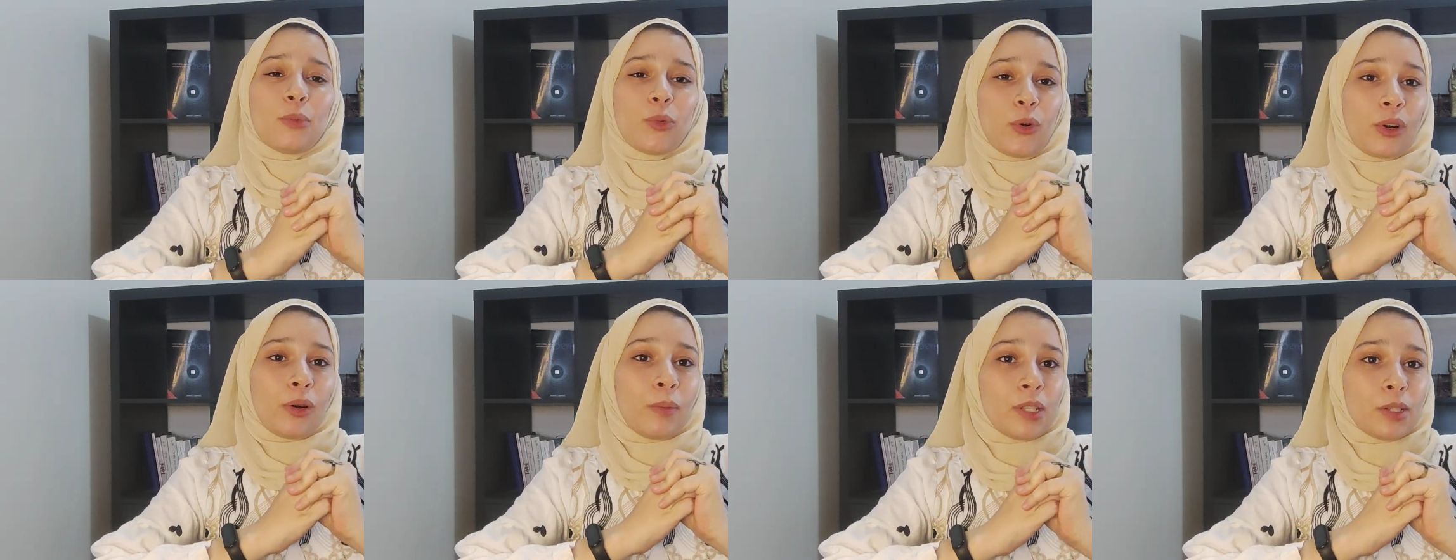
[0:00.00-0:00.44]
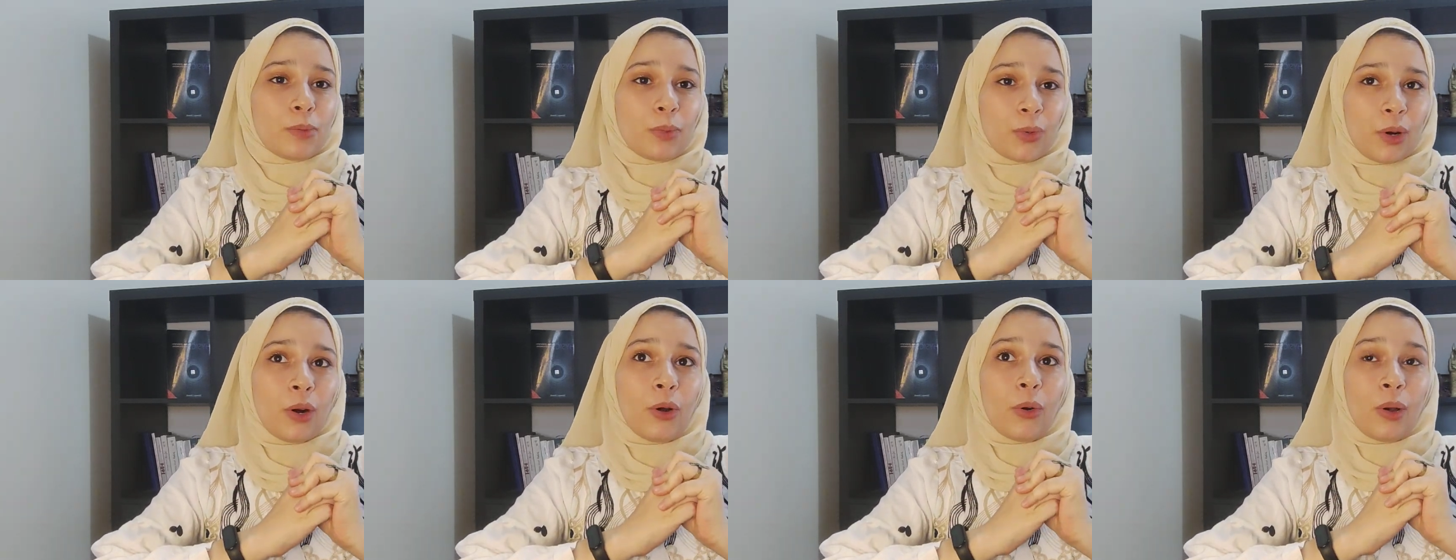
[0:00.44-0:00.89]
Programiz
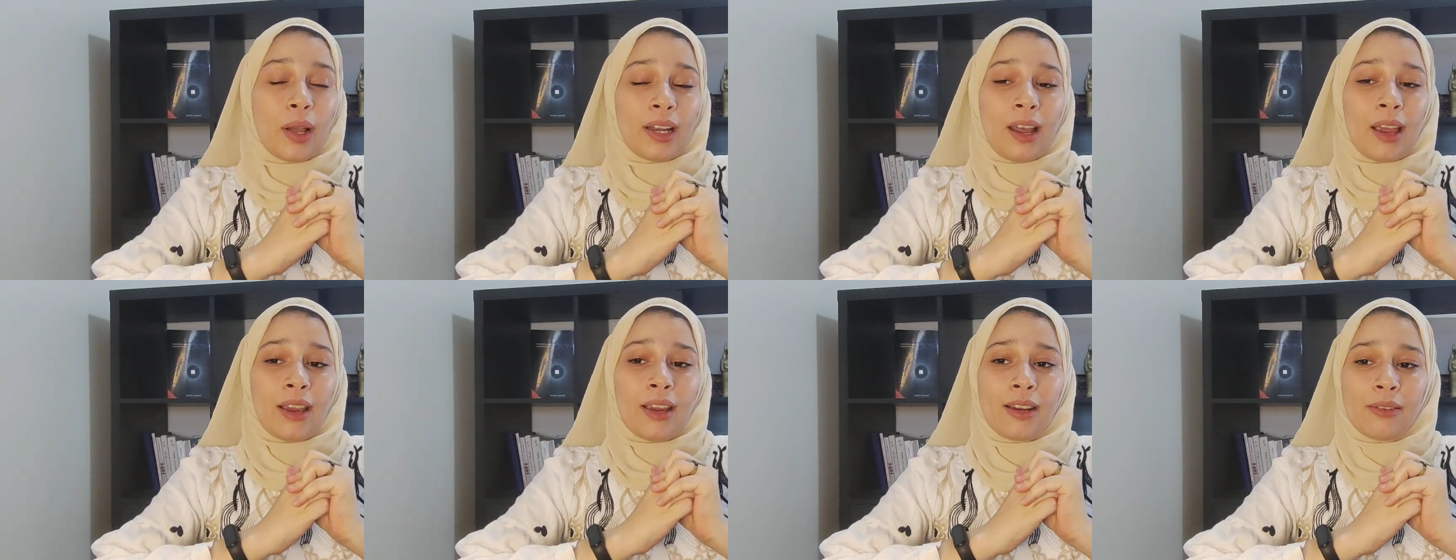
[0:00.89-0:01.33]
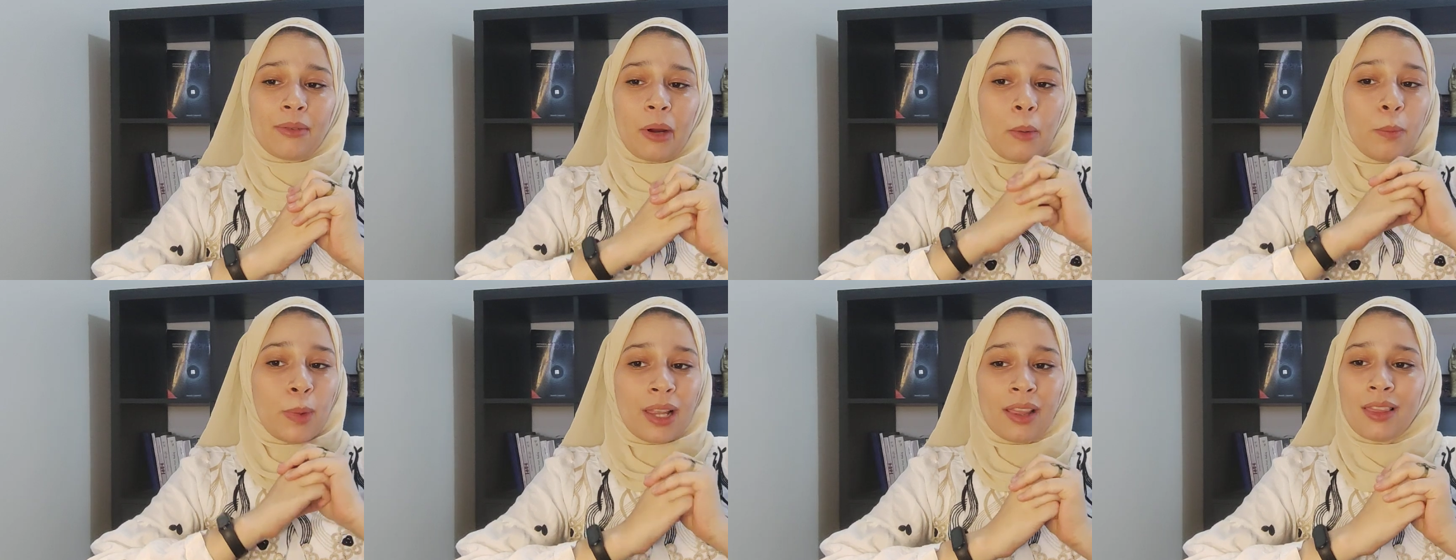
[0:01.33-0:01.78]
Pro, and I
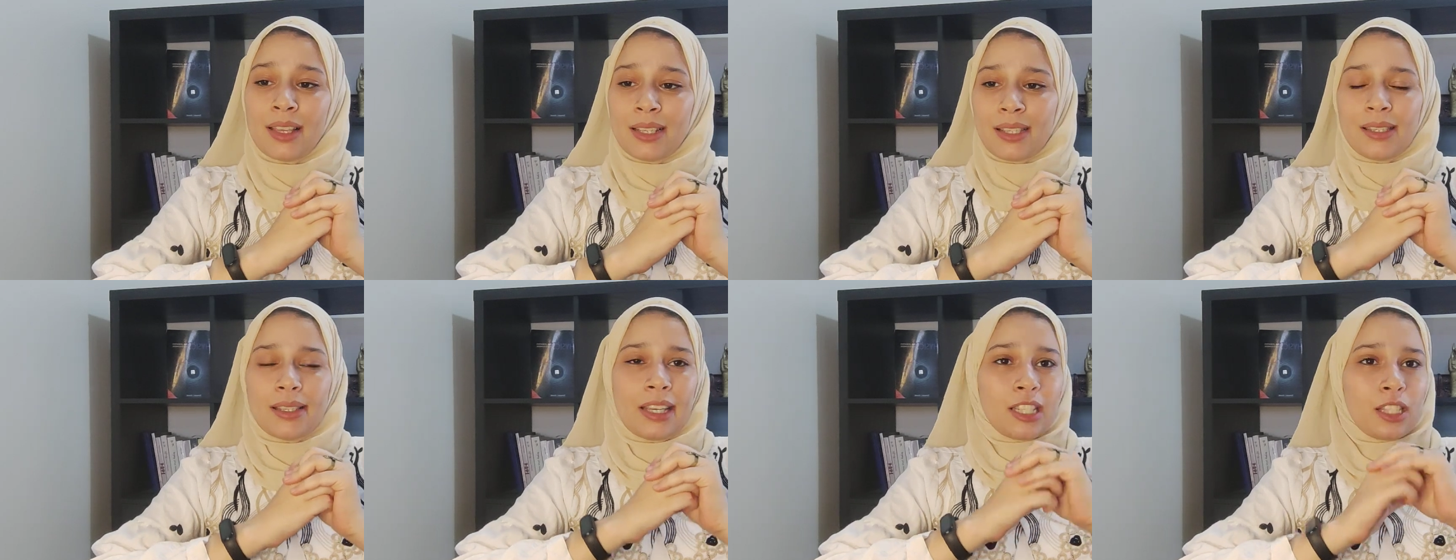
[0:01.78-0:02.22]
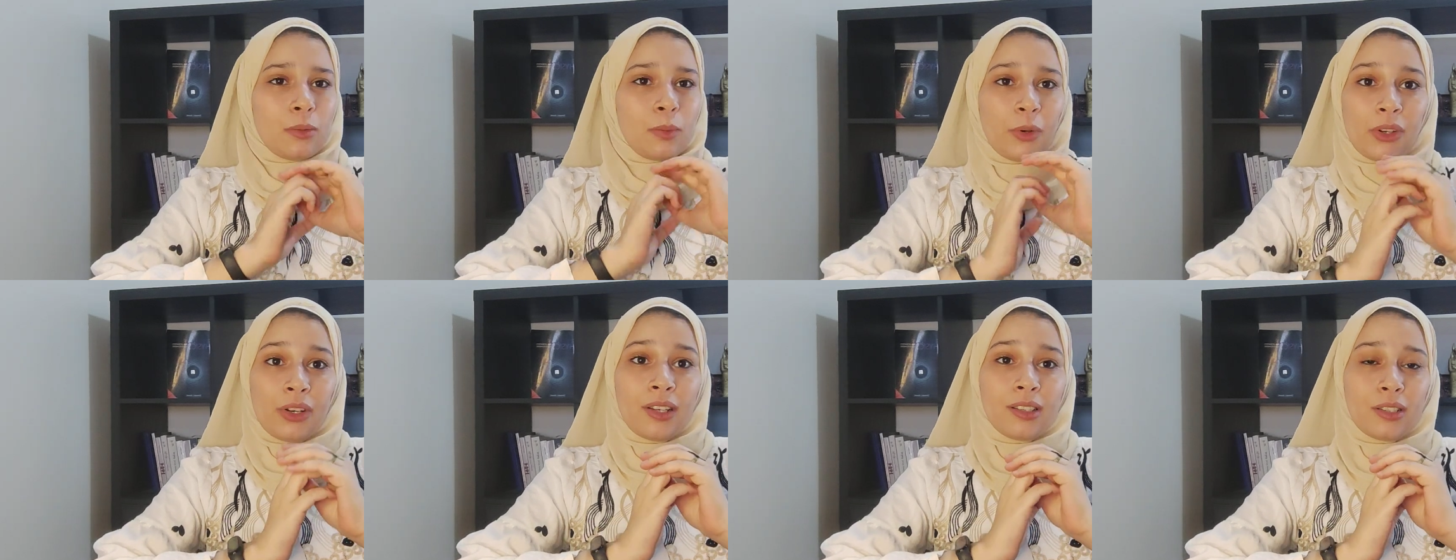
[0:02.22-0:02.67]
recommend this
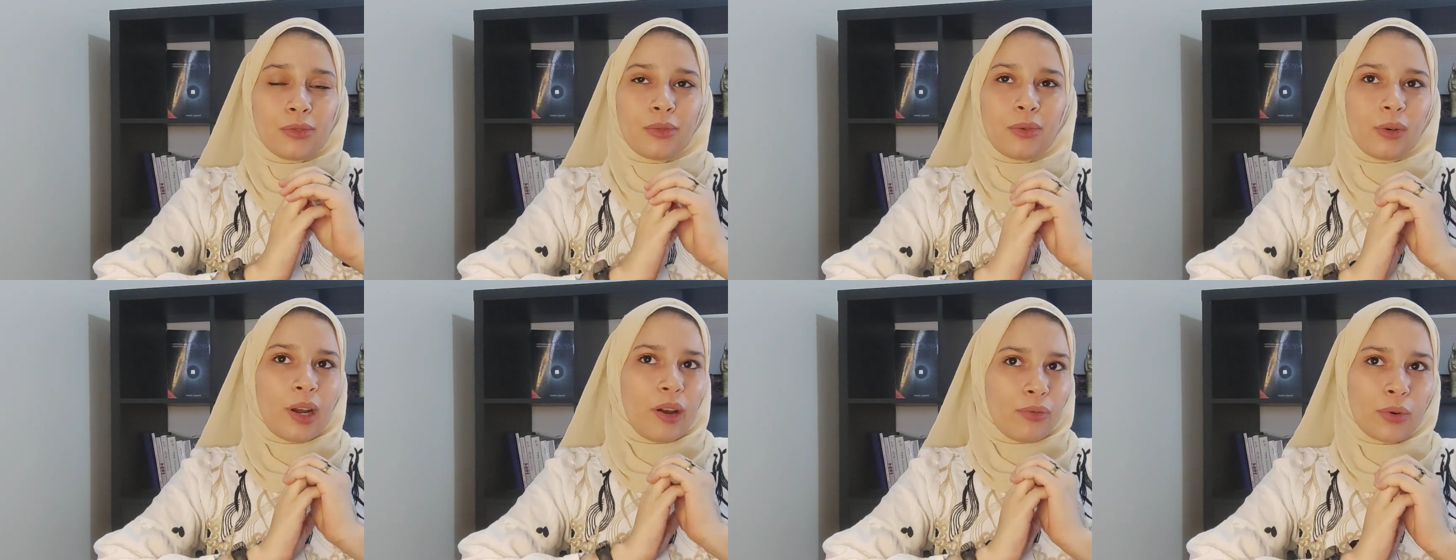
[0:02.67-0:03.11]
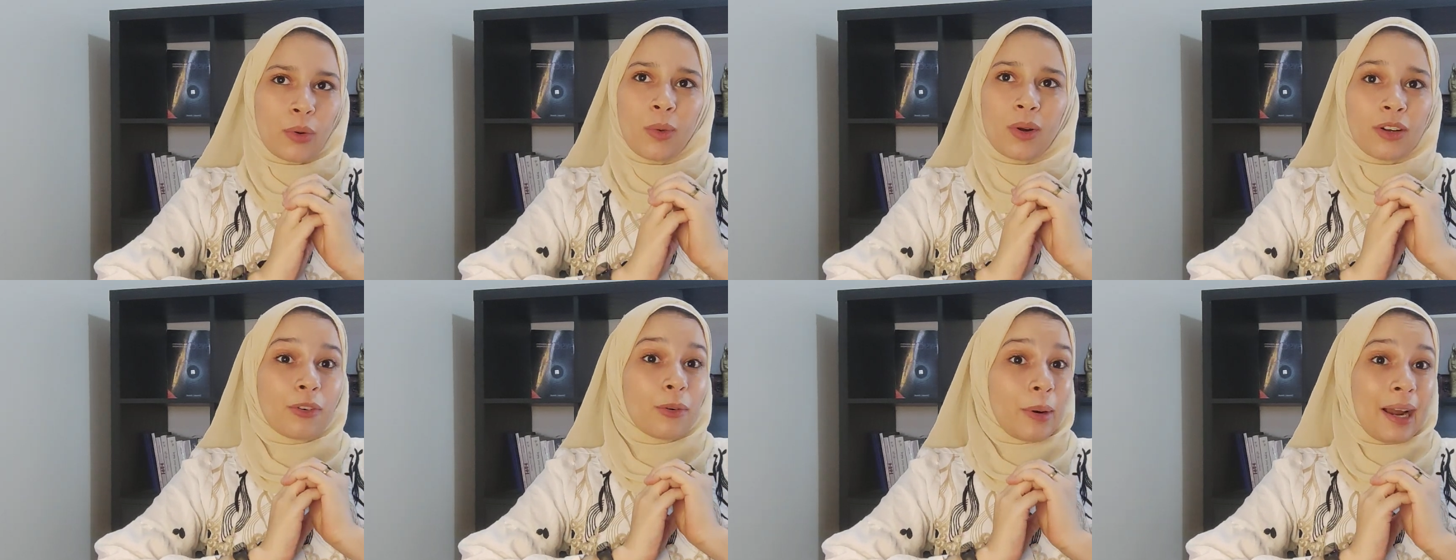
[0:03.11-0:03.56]
experience for
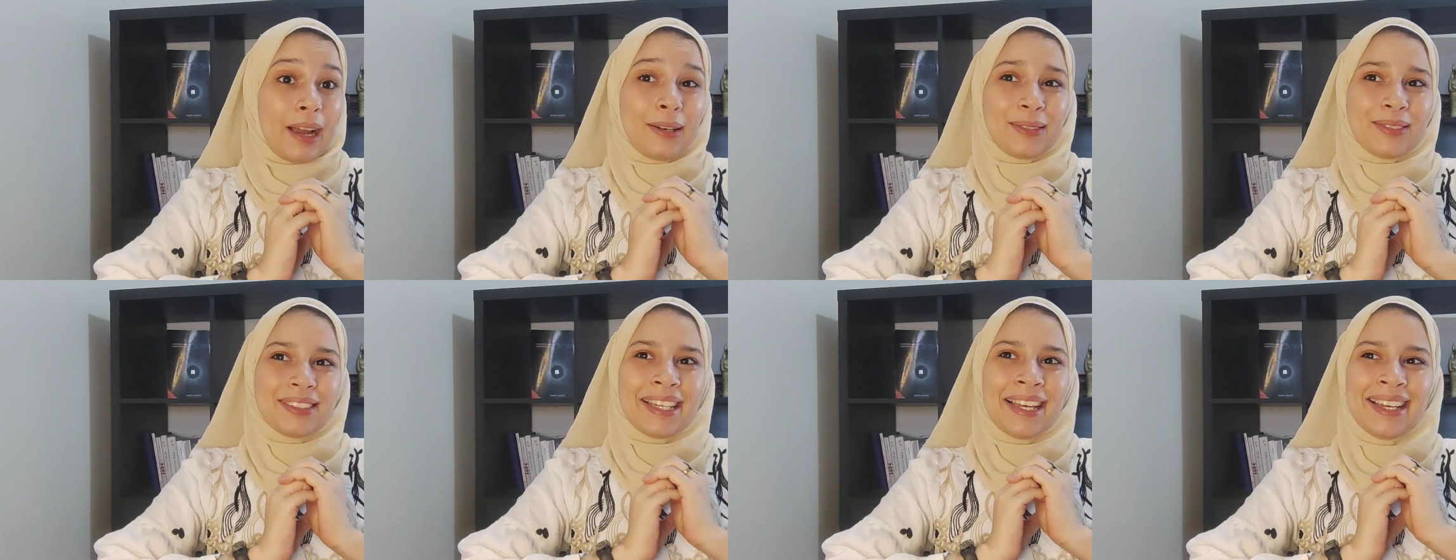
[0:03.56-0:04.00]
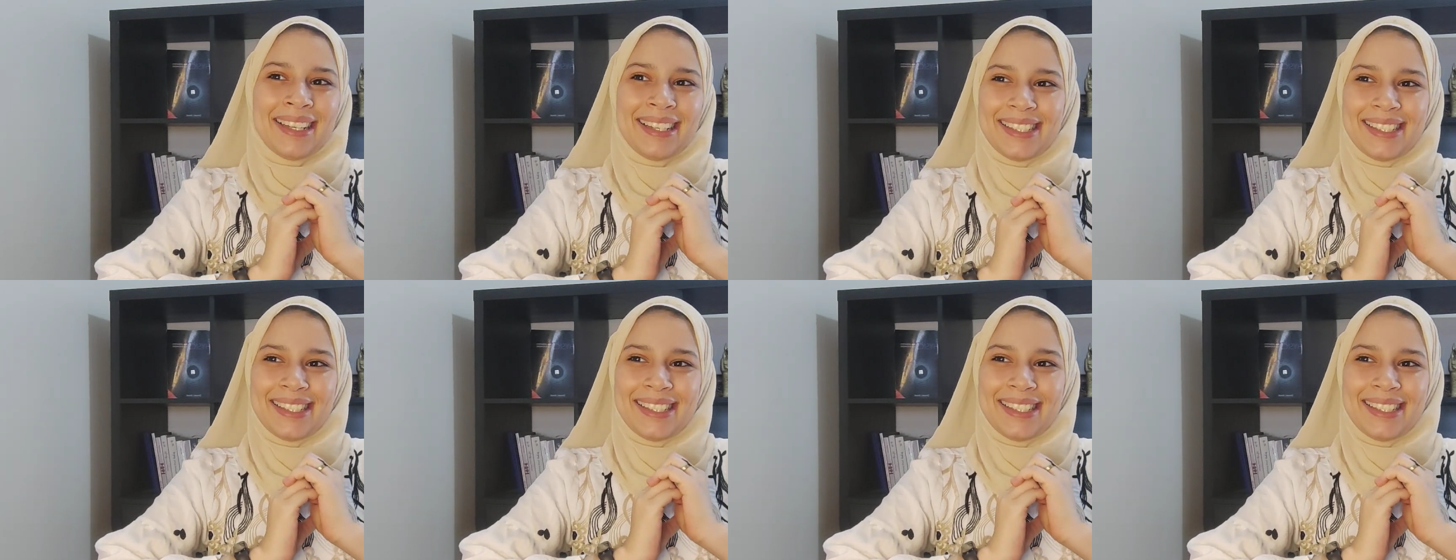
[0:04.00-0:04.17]
everyone around,